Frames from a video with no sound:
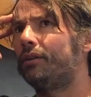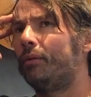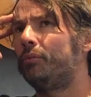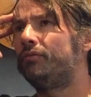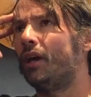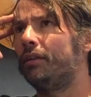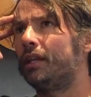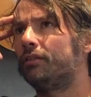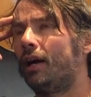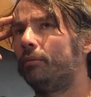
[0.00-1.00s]
so we've done
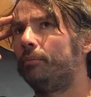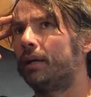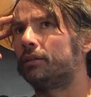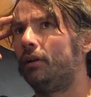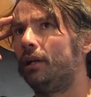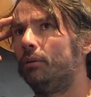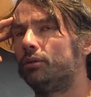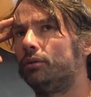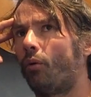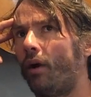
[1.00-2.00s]
this album, Magnolia,
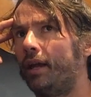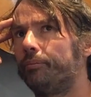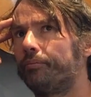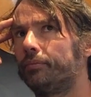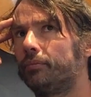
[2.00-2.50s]
which was quite,